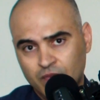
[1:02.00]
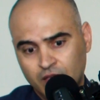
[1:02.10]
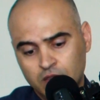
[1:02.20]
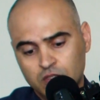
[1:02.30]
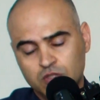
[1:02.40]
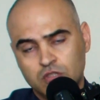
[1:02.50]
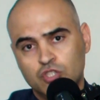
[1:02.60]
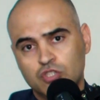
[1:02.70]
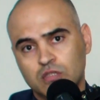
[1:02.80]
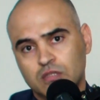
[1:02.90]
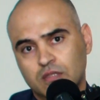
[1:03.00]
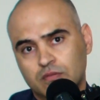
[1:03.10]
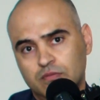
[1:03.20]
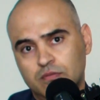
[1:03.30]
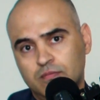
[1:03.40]
and conditional
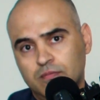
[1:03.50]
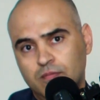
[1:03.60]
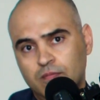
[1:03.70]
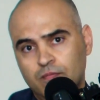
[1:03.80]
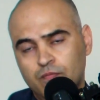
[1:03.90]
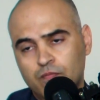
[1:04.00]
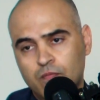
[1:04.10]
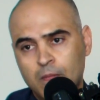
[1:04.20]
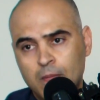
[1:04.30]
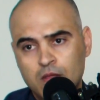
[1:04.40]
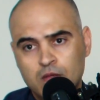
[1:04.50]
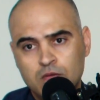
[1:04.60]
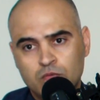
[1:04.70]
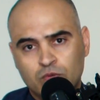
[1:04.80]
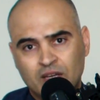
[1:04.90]
love.
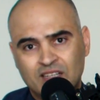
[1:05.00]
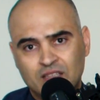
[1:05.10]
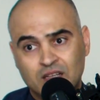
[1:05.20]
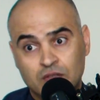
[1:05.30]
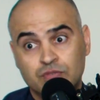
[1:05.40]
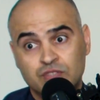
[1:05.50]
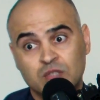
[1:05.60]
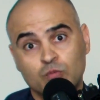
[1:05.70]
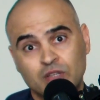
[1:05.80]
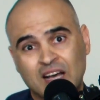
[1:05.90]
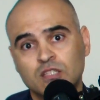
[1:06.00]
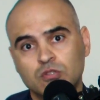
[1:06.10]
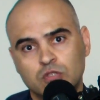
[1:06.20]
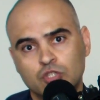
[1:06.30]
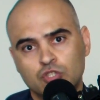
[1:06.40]
When I love someone
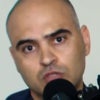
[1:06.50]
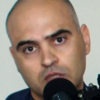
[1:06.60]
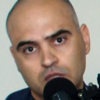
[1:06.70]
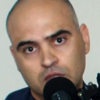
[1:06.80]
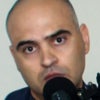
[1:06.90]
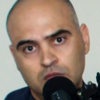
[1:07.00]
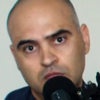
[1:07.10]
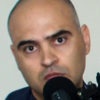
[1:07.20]
unconditionally,